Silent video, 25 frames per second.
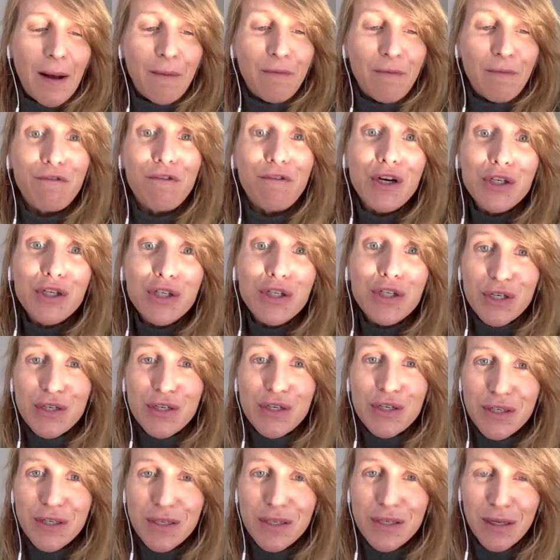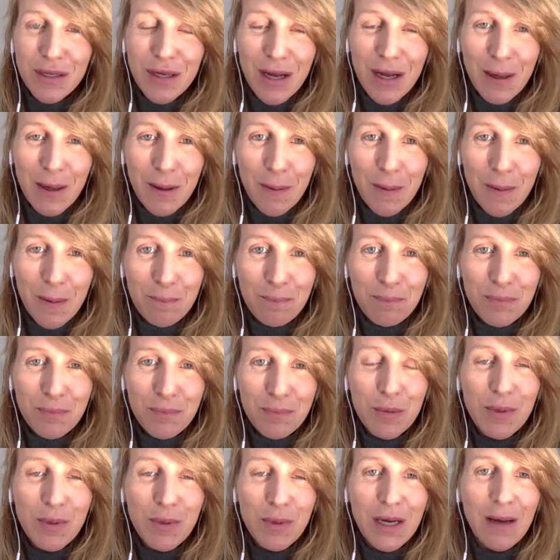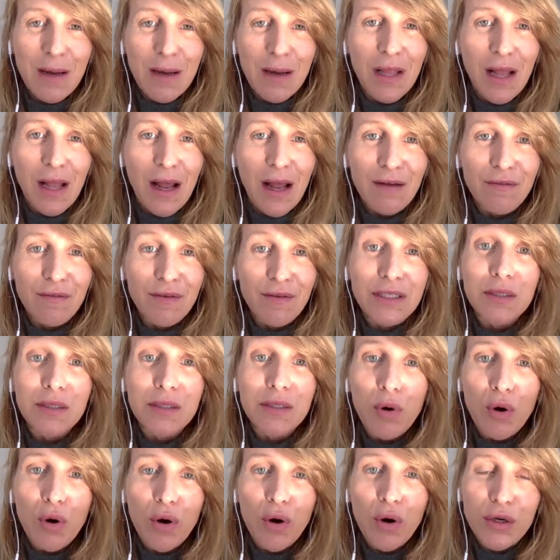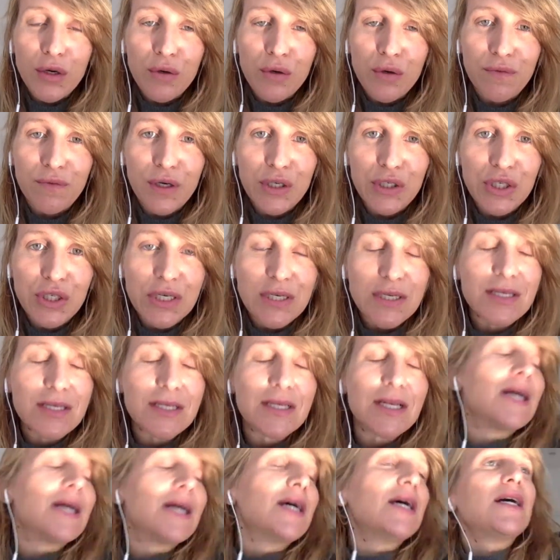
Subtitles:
versions to become live and deploy new versions.